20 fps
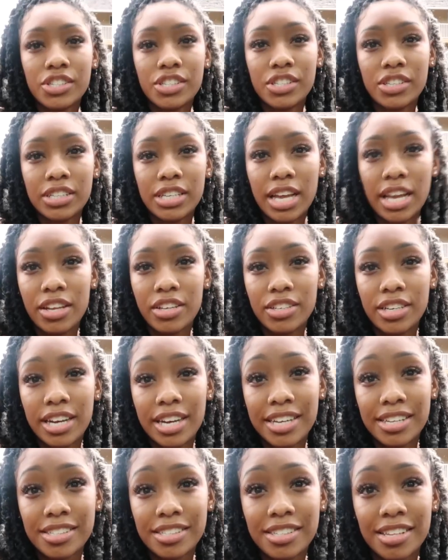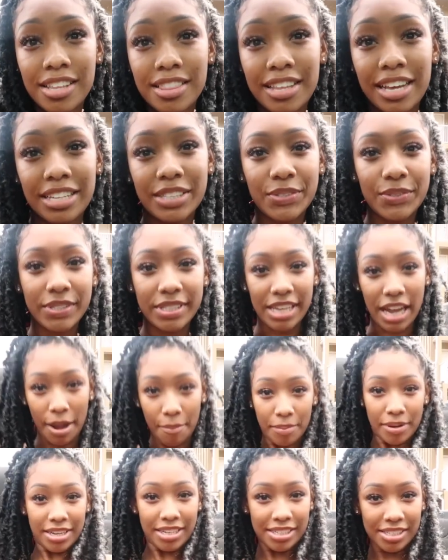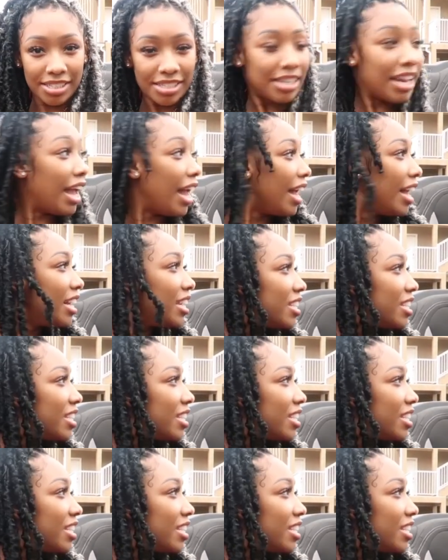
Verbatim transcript: So yeah, you guys, that's what's happening today.